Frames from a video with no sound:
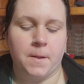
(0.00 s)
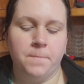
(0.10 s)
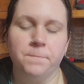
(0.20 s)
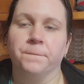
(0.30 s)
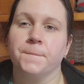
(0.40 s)

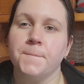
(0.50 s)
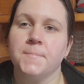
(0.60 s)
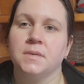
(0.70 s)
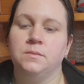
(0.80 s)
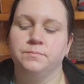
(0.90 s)

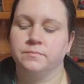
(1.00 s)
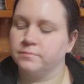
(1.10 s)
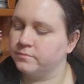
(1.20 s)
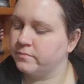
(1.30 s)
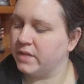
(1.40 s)

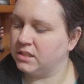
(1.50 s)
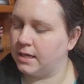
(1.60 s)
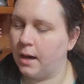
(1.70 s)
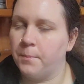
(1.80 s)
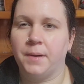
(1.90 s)

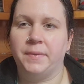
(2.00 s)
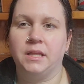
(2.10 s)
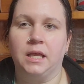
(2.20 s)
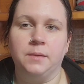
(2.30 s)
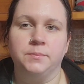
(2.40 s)
To help prep
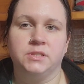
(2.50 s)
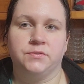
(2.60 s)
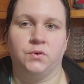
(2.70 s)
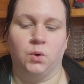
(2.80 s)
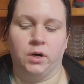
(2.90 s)
my
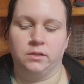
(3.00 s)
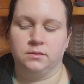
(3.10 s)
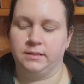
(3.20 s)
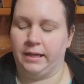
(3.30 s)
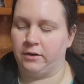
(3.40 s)
lips
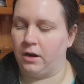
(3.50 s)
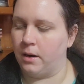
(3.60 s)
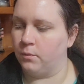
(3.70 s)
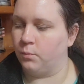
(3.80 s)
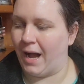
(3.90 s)
for later
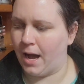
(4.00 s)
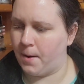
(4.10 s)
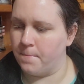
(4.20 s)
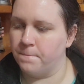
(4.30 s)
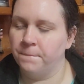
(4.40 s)
on.
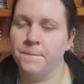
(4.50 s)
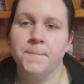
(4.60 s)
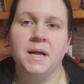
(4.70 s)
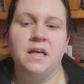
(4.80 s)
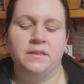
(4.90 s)
Wow,
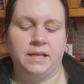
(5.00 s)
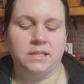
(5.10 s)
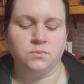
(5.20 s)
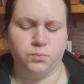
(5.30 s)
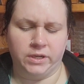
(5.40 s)

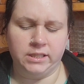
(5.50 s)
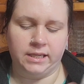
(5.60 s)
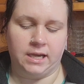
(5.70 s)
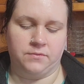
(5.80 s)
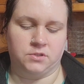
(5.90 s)
that's
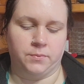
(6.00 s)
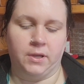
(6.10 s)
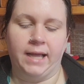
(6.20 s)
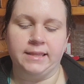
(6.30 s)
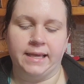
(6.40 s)
really
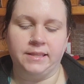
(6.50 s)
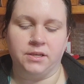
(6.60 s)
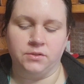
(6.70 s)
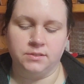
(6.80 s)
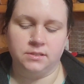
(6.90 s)
comfortable. I like
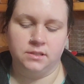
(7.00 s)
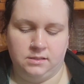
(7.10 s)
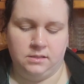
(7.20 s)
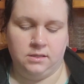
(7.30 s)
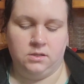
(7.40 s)
those.
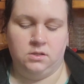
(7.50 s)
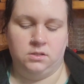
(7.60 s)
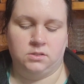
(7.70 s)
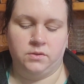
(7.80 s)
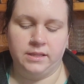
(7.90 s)

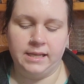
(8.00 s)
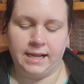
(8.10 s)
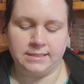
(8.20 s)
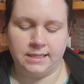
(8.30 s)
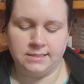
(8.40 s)
So then the
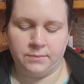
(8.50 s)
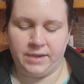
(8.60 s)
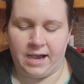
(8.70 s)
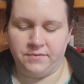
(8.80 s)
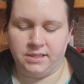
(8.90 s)
next things that
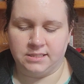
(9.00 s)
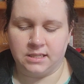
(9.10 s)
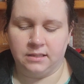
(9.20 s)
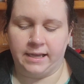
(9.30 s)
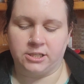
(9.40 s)
we have in this
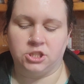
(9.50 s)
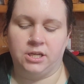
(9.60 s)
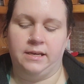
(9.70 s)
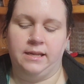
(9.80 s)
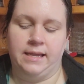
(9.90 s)

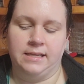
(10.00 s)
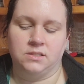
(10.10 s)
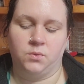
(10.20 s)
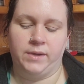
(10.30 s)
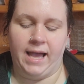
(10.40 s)
collection
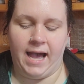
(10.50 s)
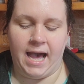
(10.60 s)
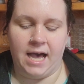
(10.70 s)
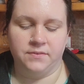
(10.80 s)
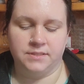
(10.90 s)
is we
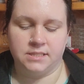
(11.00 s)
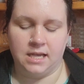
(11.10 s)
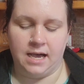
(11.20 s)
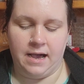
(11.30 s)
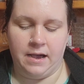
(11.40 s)
have
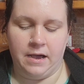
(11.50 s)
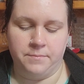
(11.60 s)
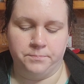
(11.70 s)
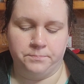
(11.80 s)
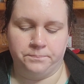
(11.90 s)

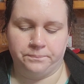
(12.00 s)
some